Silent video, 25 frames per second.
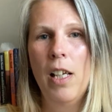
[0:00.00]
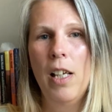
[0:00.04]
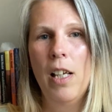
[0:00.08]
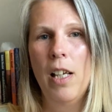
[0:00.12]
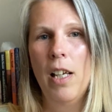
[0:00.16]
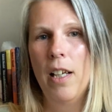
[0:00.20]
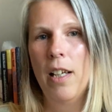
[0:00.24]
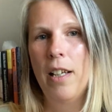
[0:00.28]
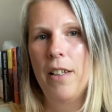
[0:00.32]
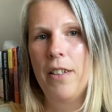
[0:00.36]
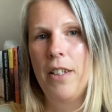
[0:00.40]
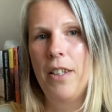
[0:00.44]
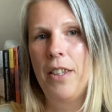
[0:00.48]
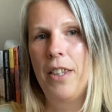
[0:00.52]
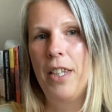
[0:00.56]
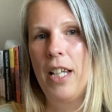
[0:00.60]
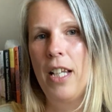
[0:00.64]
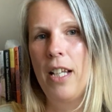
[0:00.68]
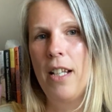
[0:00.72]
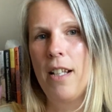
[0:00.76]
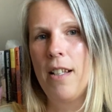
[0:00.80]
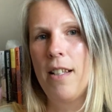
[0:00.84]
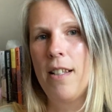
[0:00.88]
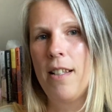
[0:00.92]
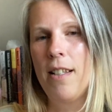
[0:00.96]
The
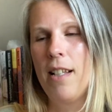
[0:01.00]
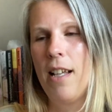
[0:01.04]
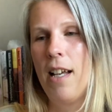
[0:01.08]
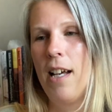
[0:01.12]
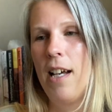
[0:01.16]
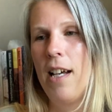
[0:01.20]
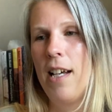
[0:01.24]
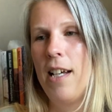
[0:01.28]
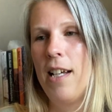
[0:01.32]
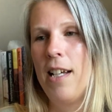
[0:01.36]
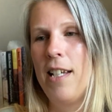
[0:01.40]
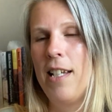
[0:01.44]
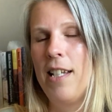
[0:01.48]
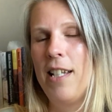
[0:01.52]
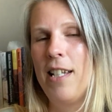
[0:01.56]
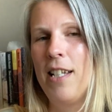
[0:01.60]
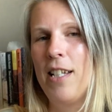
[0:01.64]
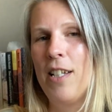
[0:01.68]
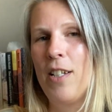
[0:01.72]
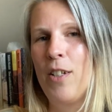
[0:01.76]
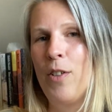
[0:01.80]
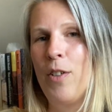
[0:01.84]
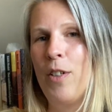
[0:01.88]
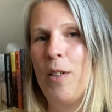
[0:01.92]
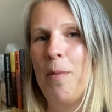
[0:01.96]
things
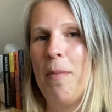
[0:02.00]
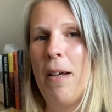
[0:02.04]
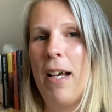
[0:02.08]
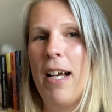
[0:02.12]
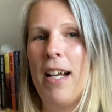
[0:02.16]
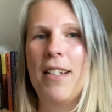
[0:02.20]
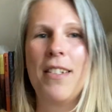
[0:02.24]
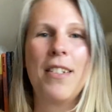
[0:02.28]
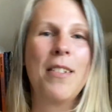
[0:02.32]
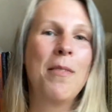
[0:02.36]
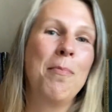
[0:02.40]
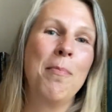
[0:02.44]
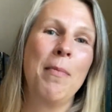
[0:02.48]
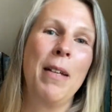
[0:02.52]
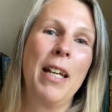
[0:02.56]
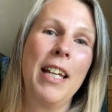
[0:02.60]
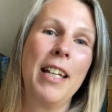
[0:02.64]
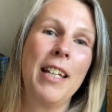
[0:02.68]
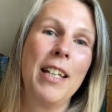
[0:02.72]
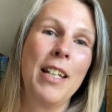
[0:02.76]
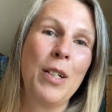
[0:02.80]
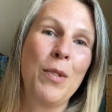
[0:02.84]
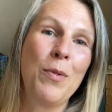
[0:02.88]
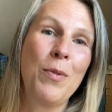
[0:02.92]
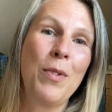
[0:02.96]
I could imagine
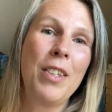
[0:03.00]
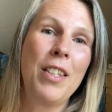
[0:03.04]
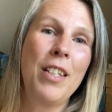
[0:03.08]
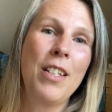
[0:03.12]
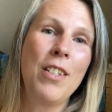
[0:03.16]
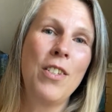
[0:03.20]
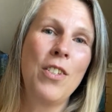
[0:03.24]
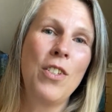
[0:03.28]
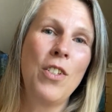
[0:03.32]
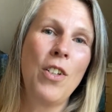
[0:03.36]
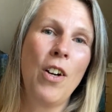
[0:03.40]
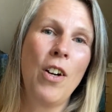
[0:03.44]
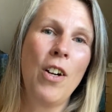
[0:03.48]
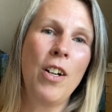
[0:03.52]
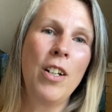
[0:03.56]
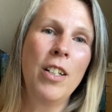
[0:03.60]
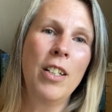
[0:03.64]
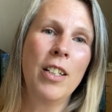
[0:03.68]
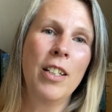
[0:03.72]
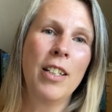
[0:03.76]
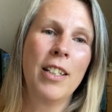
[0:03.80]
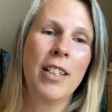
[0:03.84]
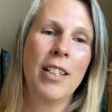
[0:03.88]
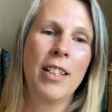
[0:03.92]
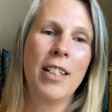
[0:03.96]
making with this yarn
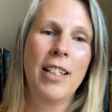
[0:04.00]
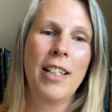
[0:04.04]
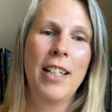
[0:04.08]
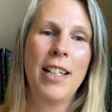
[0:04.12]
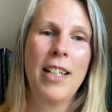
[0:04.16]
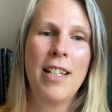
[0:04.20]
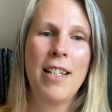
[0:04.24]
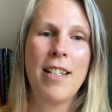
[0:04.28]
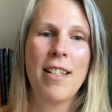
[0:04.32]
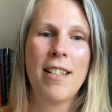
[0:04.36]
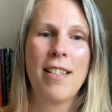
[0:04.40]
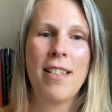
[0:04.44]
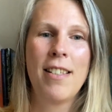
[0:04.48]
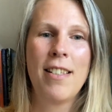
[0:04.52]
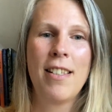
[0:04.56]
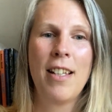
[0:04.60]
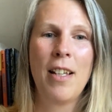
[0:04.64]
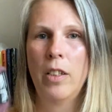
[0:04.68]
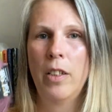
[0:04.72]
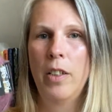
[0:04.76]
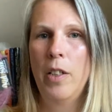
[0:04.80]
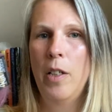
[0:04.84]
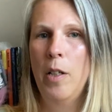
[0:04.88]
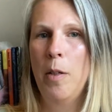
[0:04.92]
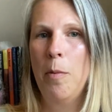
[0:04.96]
is
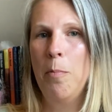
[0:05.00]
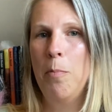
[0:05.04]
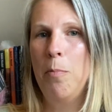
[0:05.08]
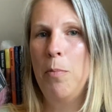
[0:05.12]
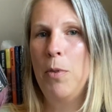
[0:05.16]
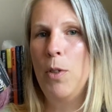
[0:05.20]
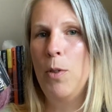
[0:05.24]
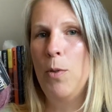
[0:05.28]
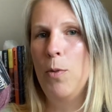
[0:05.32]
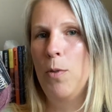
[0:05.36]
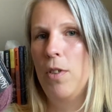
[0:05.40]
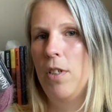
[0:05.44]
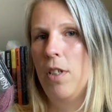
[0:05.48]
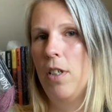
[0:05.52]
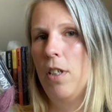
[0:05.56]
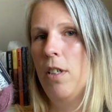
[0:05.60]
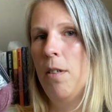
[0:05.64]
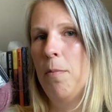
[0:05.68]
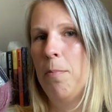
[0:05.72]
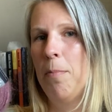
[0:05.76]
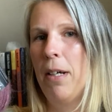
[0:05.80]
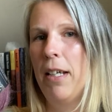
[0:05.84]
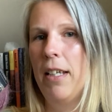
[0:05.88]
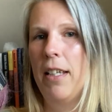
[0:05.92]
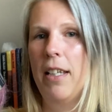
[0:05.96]

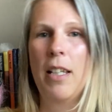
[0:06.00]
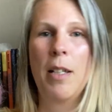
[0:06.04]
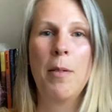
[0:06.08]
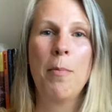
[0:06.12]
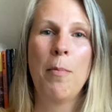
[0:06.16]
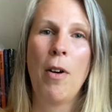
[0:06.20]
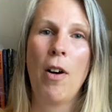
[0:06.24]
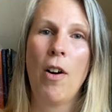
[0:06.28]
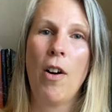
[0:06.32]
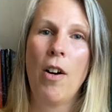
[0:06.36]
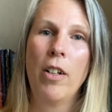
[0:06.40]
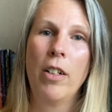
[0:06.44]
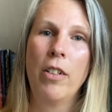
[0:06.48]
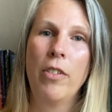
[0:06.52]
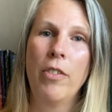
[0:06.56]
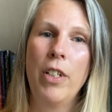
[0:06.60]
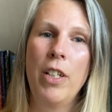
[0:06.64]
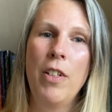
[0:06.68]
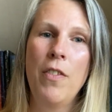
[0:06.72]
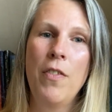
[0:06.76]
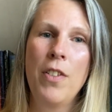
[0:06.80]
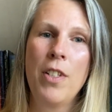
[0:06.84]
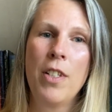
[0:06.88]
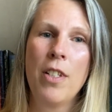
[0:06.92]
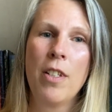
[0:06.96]
Beauty by Kim
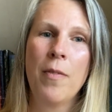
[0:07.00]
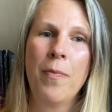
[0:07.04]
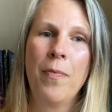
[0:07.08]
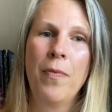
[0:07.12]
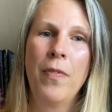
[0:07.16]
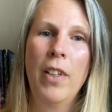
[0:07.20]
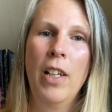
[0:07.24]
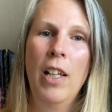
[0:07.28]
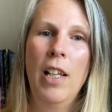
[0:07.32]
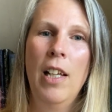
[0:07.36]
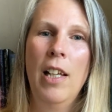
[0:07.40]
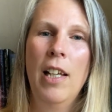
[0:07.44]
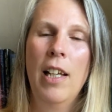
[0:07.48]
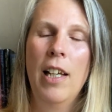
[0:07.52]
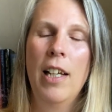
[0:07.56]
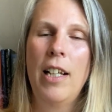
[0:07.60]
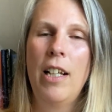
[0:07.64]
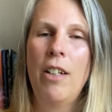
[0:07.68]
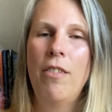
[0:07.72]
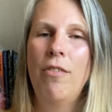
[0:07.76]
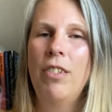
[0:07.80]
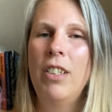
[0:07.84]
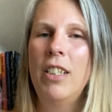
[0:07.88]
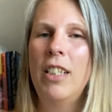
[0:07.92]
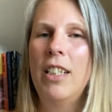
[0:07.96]
Hargreaves. And I
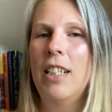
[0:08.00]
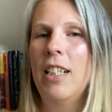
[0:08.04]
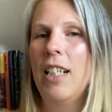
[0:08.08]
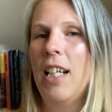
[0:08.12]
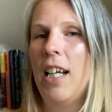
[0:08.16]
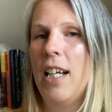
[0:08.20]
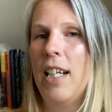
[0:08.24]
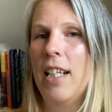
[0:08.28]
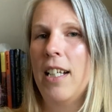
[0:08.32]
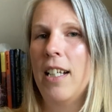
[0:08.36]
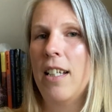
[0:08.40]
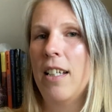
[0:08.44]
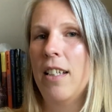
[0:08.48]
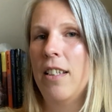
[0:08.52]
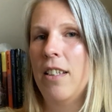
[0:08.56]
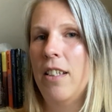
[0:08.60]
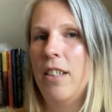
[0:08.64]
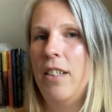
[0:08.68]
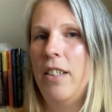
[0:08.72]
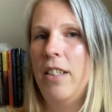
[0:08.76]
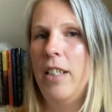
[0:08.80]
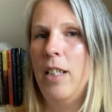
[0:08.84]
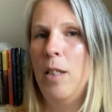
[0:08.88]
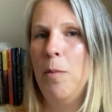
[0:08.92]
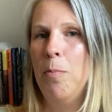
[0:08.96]
really like the
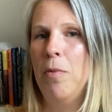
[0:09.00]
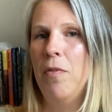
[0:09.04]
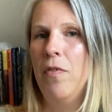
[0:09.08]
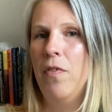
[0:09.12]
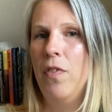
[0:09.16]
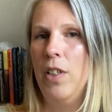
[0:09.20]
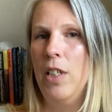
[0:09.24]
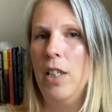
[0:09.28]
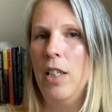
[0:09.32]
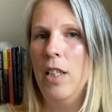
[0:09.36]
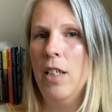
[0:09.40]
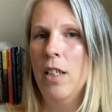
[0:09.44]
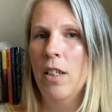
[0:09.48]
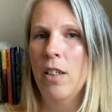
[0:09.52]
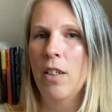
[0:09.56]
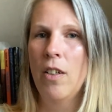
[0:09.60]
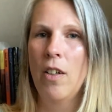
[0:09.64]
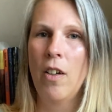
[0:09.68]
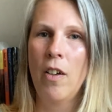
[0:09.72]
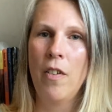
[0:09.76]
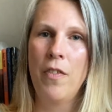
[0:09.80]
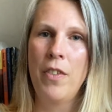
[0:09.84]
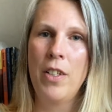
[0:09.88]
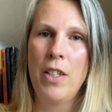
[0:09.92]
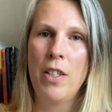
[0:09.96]
deep V
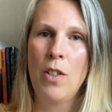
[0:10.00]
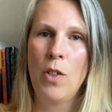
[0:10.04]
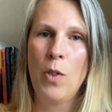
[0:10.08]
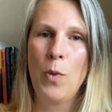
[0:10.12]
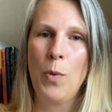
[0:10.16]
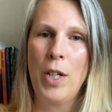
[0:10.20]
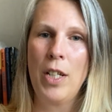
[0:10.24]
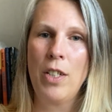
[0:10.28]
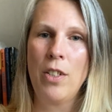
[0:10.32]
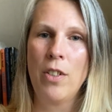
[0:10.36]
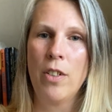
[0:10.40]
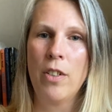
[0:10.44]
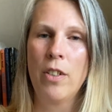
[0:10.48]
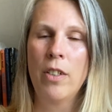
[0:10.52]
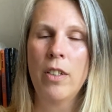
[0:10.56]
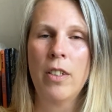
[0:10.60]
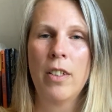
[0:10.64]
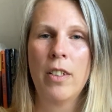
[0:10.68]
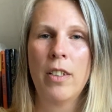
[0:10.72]
of this sweater,